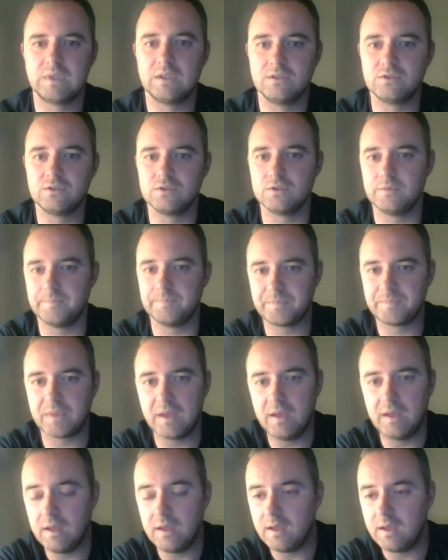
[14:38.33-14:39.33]
Sure.
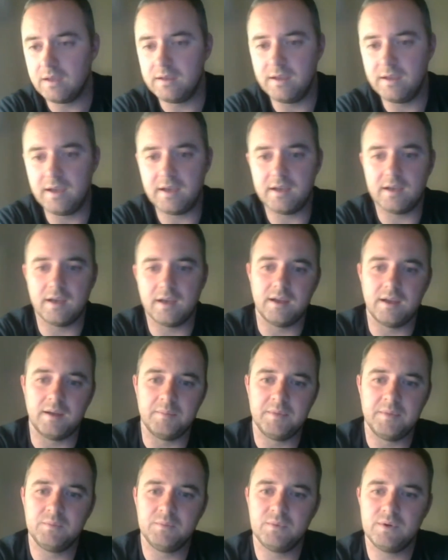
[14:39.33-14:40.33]
Yeah,
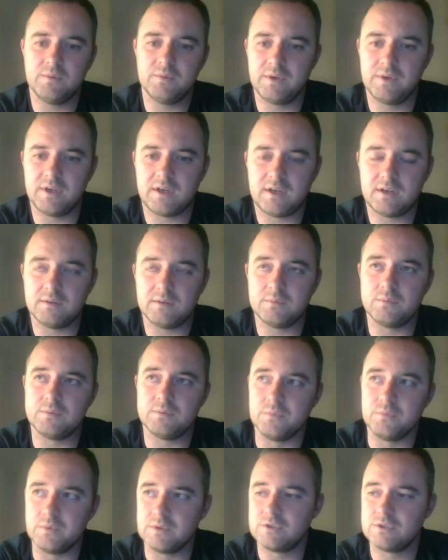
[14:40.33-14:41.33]
I mean, we, we are
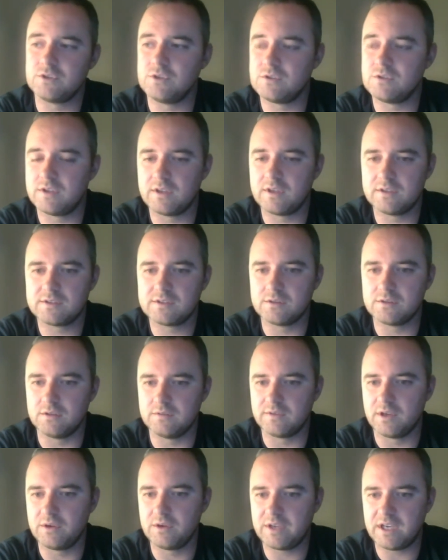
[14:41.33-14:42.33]
due to the sort
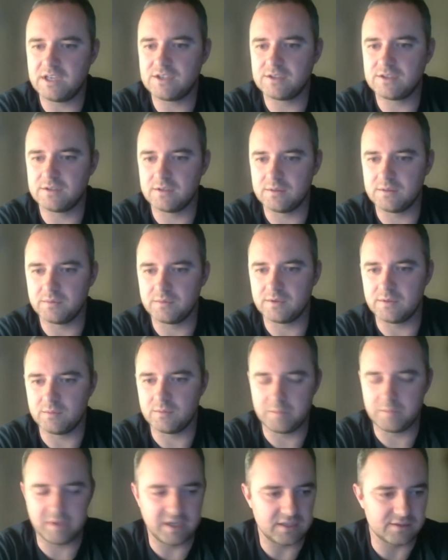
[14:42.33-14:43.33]
of location that that
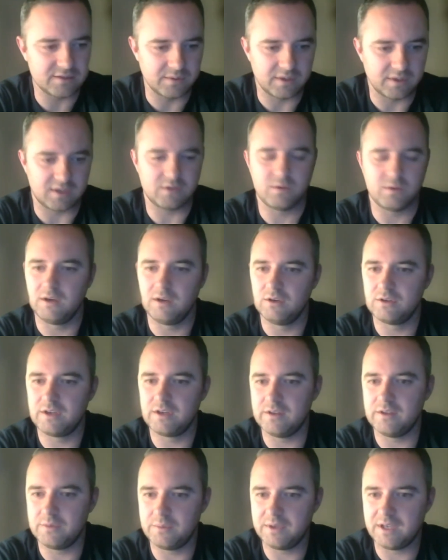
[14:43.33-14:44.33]
we're based. We are quite
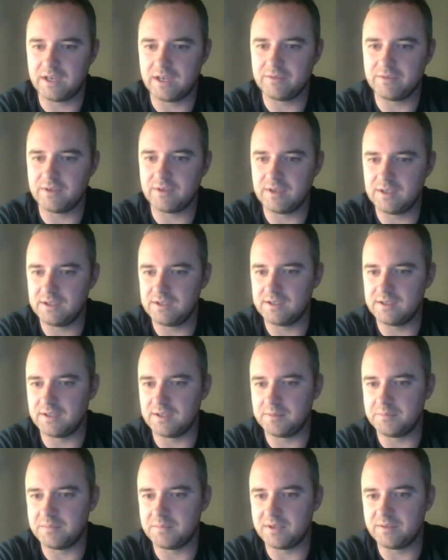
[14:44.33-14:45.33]
lucky that we have a
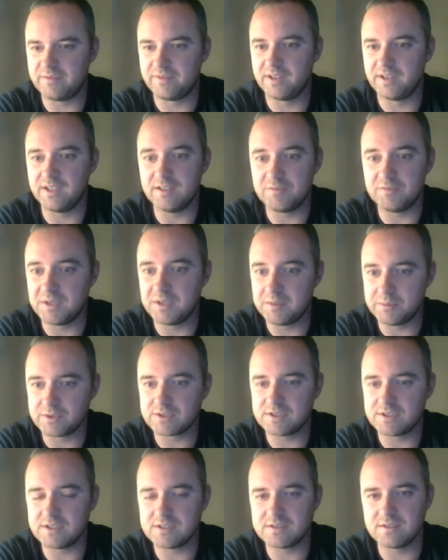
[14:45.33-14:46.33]
um, a fleet of
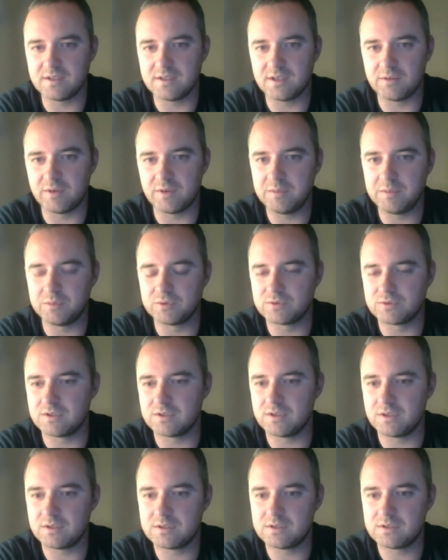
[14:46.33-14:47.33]
minibuses that are able
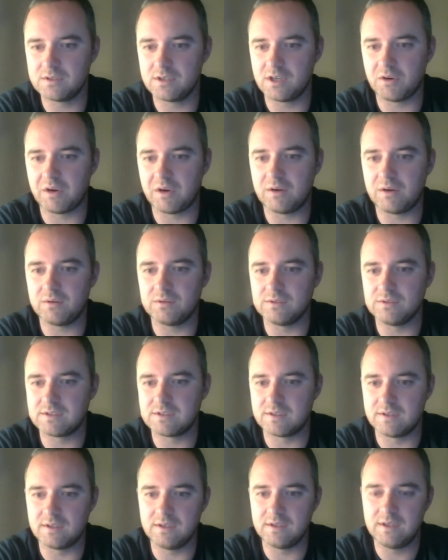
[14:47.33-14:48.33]
to to go out
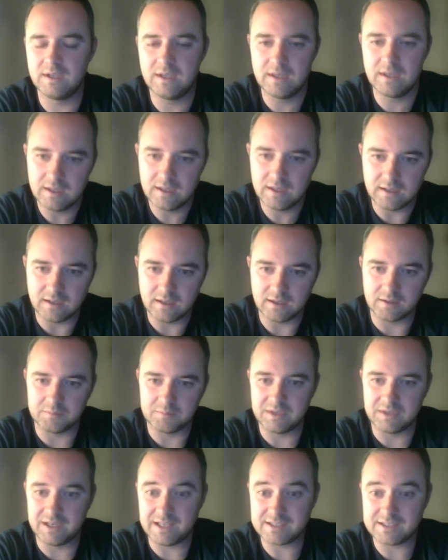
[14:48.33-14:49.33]
onto the
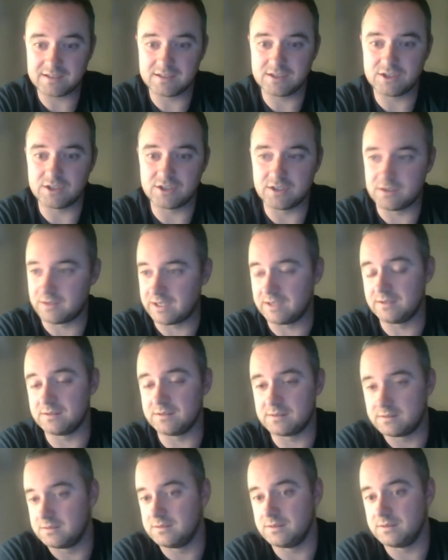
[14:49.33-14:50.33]
um, Leicestershire
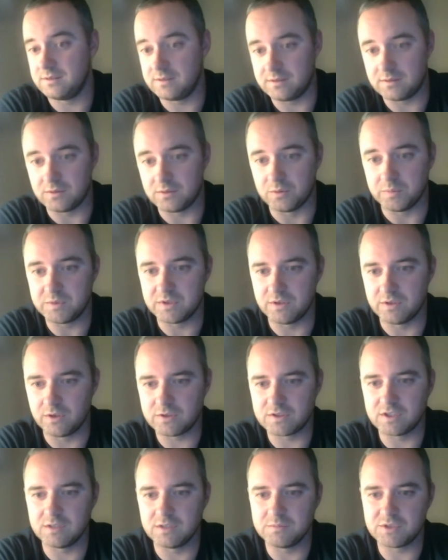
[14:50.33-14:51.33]
and you know, up to
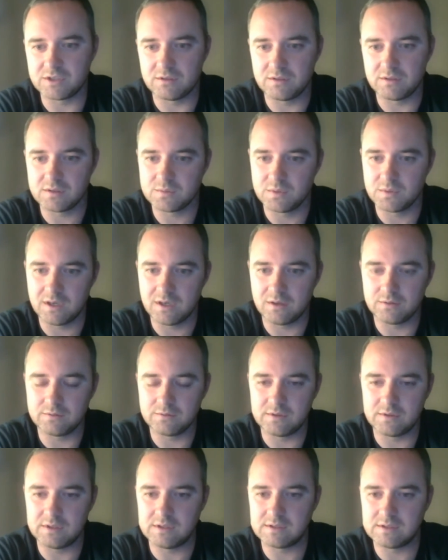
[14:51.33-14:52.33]
Nottinghamshire as
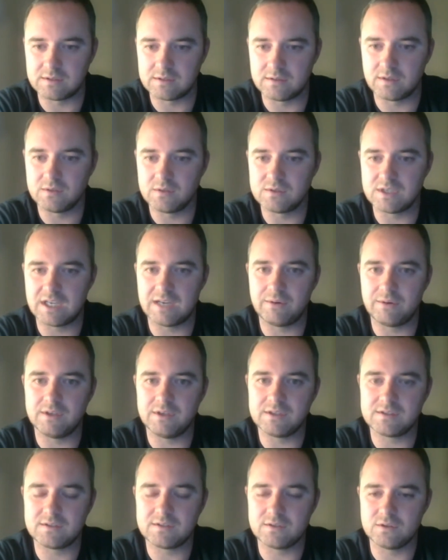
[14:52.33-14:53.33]
well into those
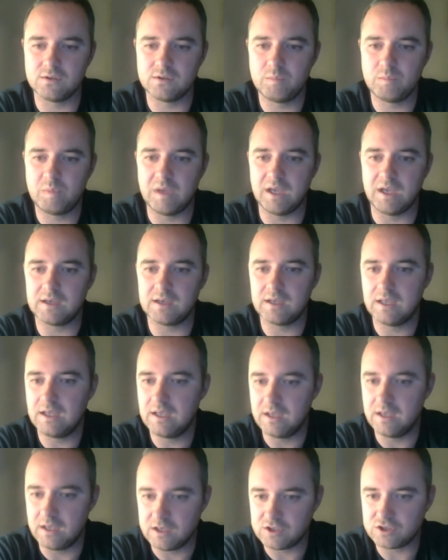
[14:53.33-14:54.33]
areas to pick
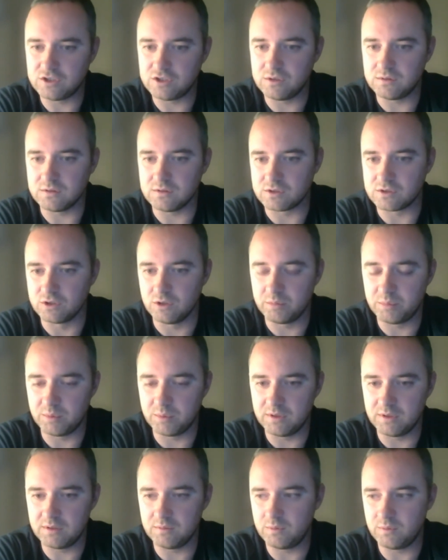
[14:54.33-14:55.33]
students up.
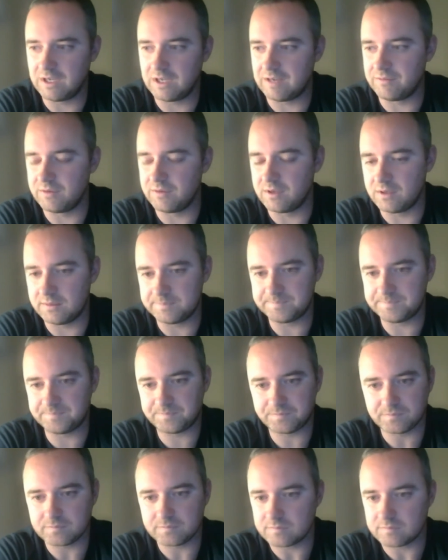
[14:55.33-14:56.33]
We we have a
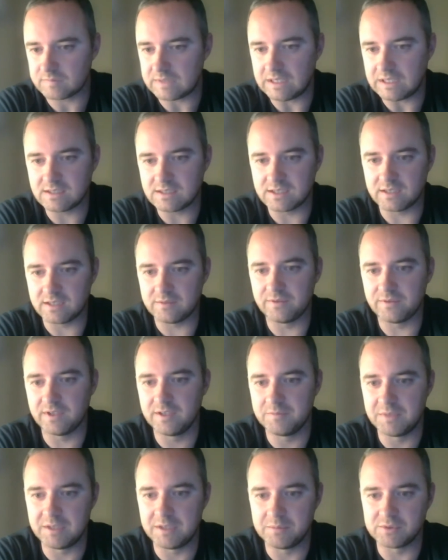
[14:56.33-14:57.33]
set of
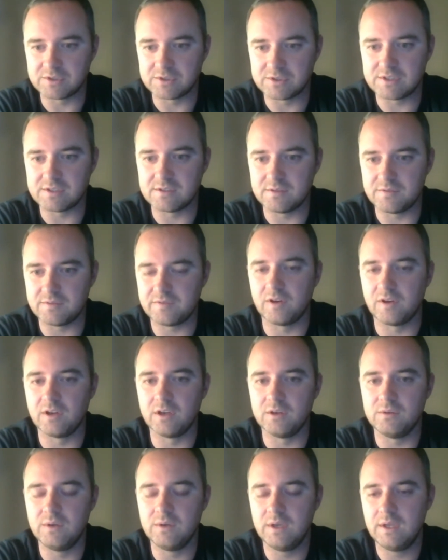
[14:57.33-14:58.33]
fleet of minibuses that
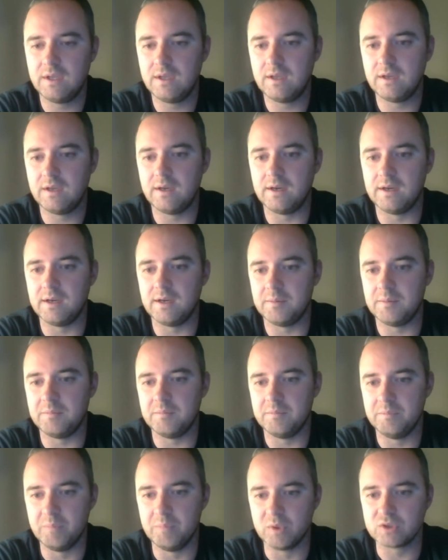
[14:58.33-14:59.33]
follow
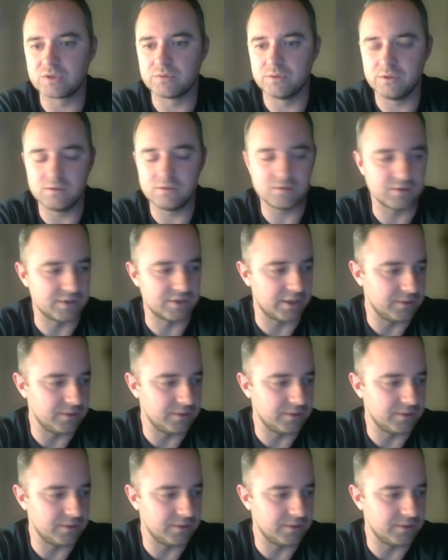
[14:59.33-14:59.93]
um, bus routes.